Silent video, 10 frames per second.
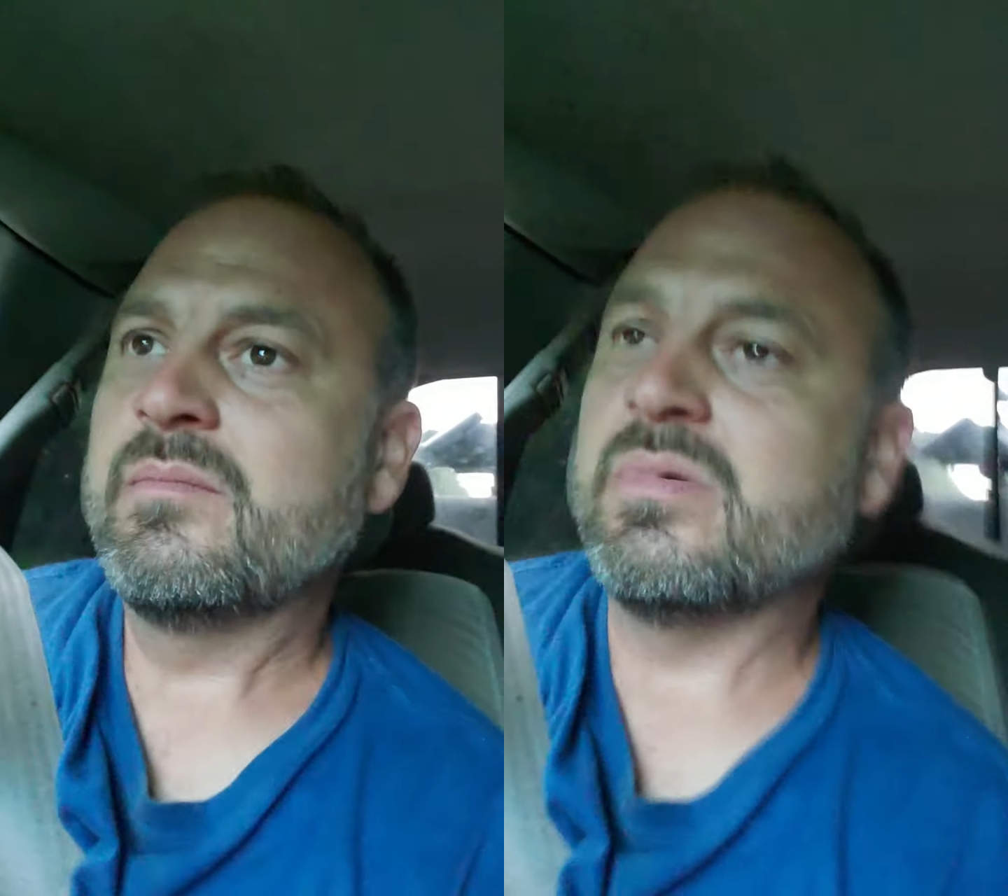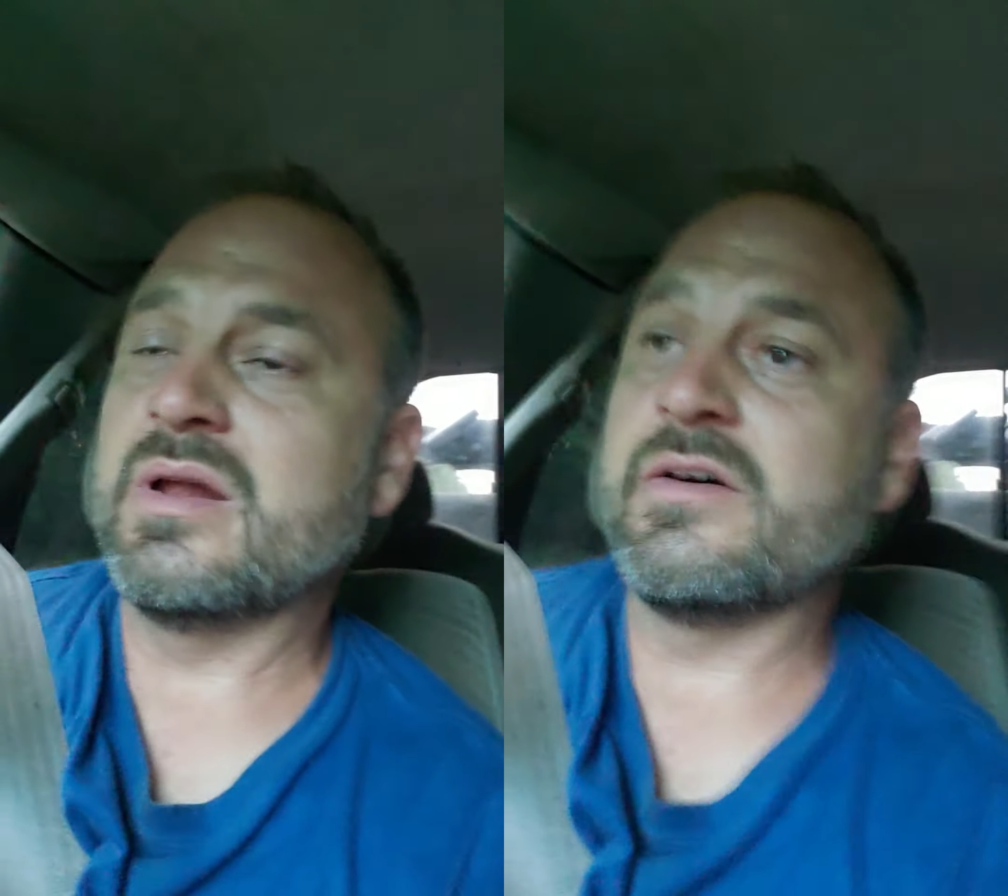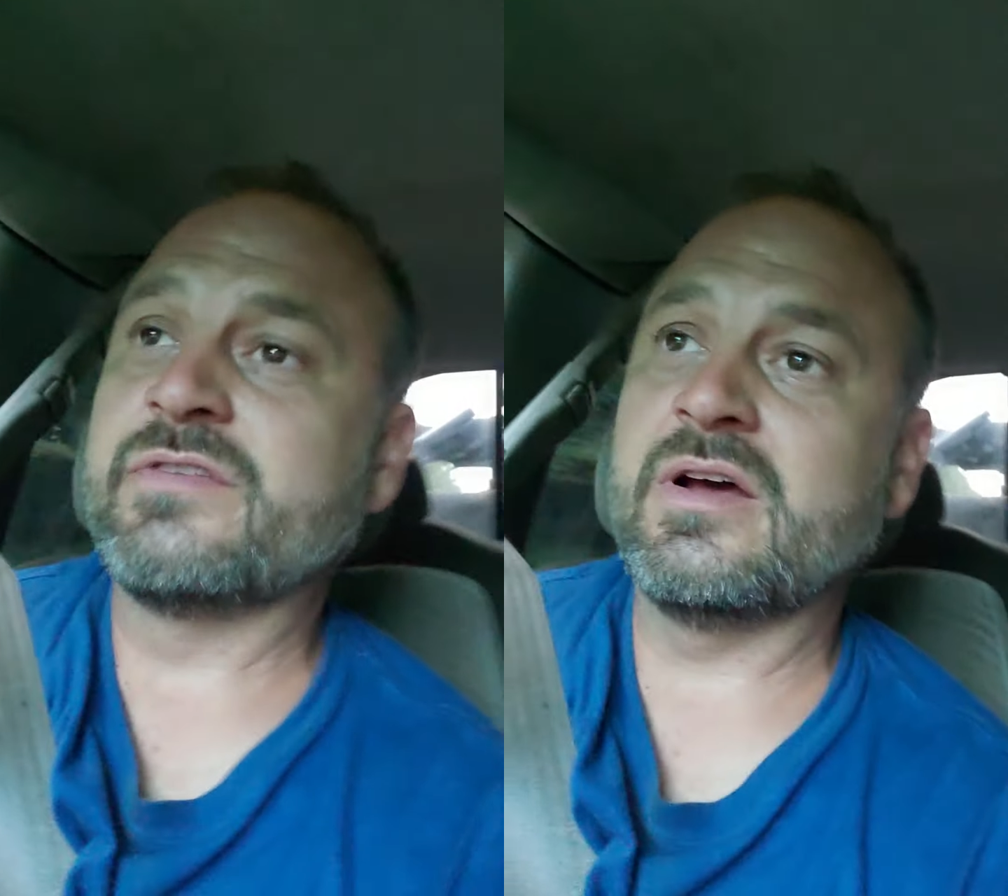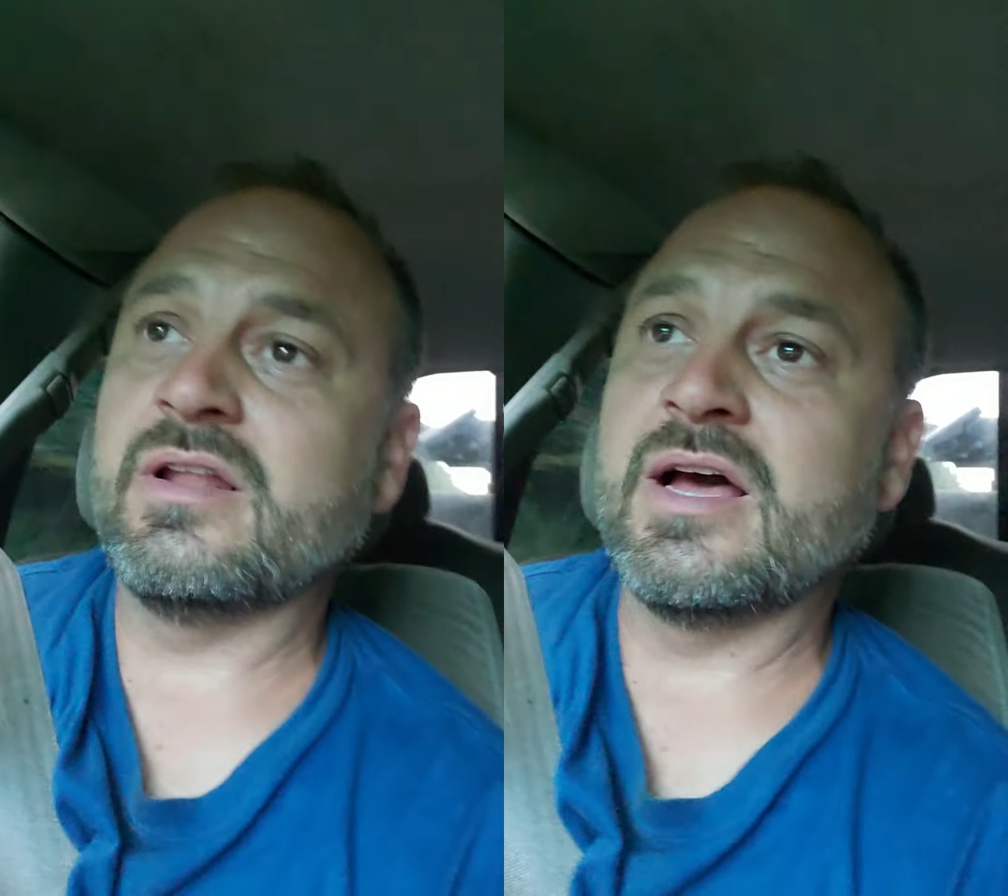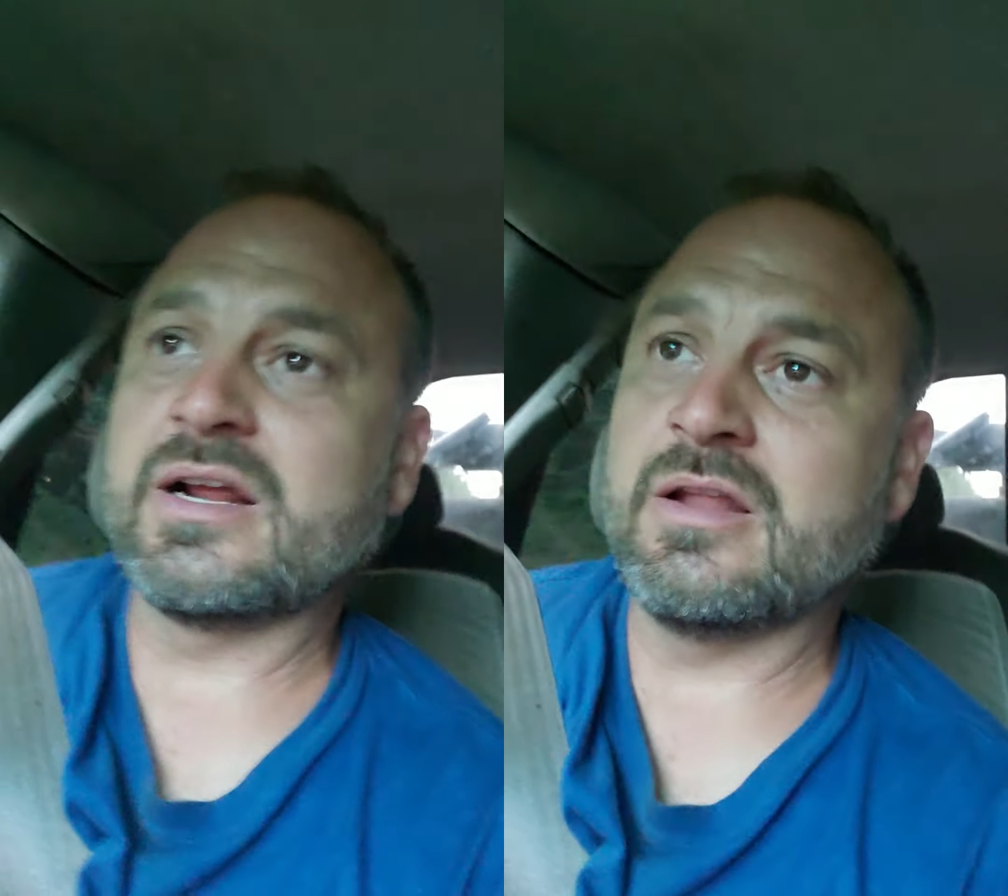but I felt
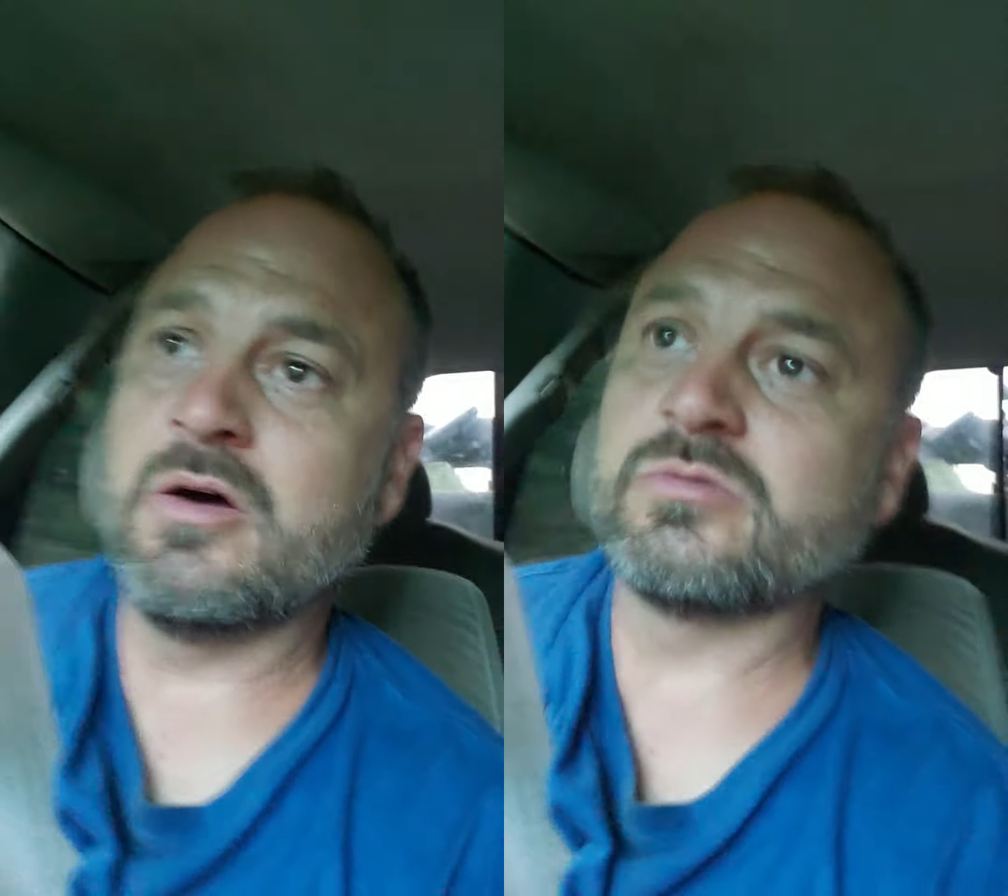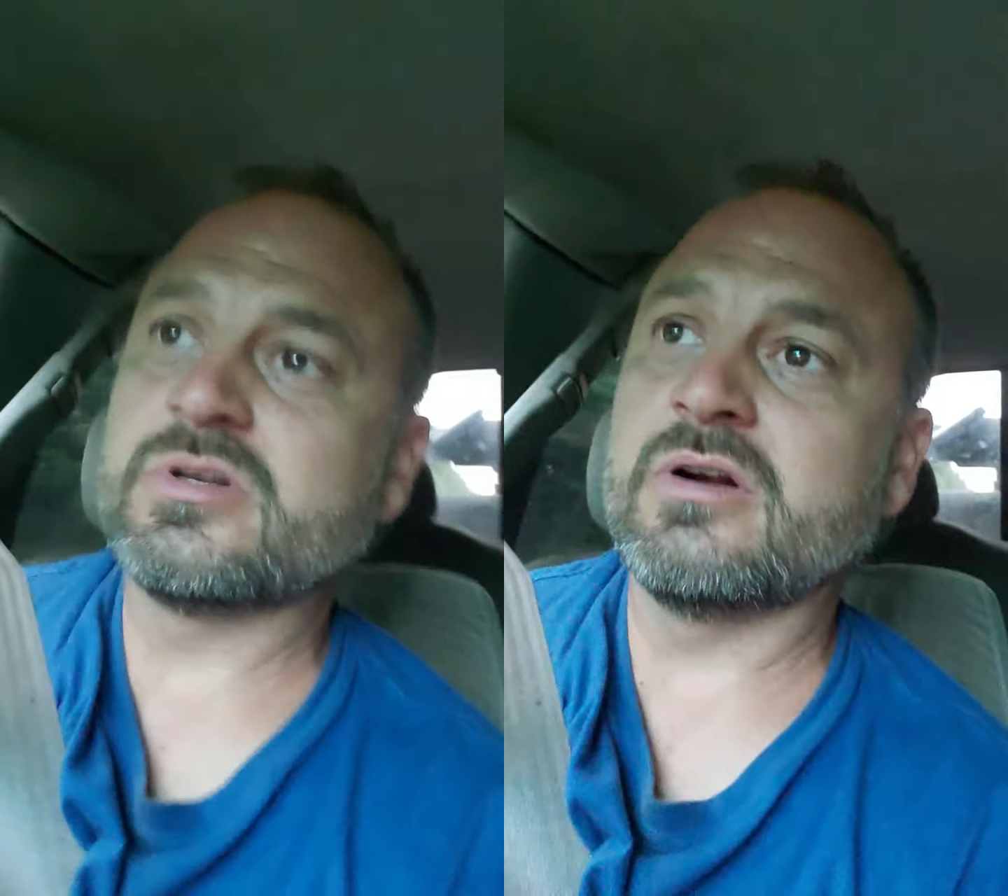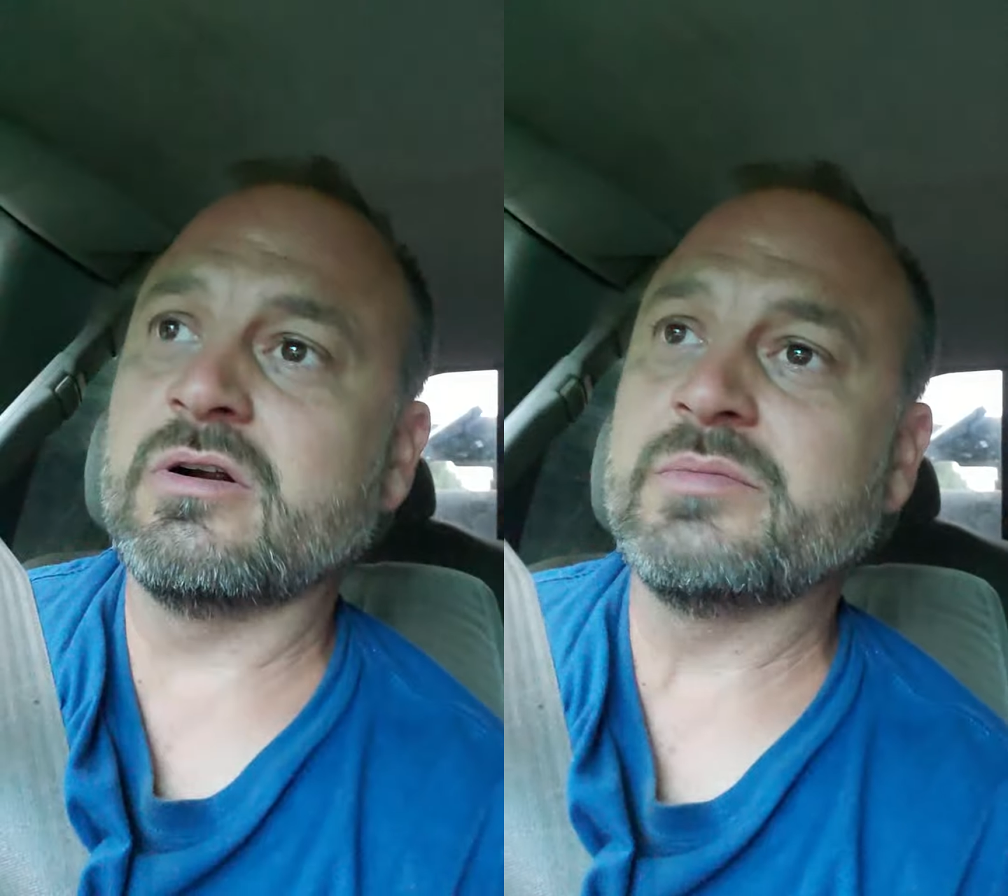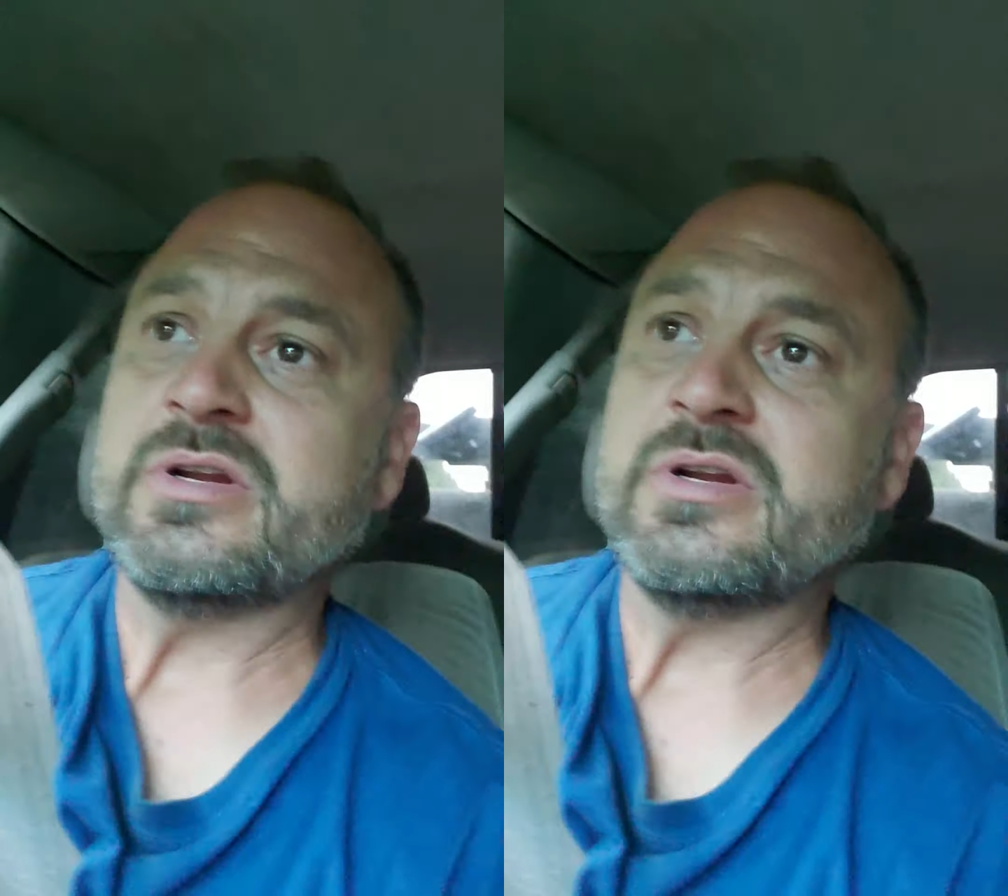like long term,